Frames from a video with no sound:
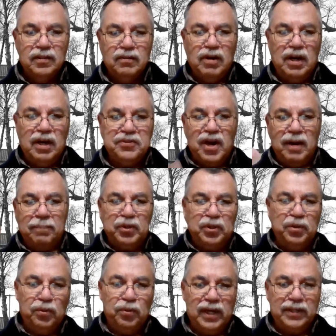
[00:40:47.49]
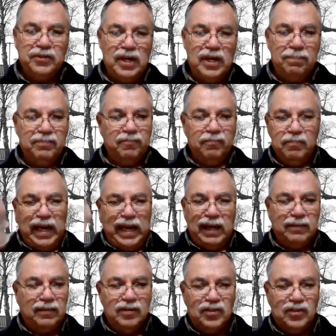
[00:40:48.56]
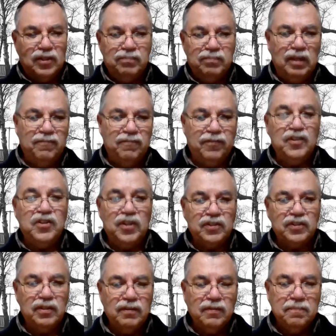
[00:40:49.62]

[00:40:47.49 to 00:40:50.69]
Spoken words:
Well, I dropped 2. I dropped math and physics.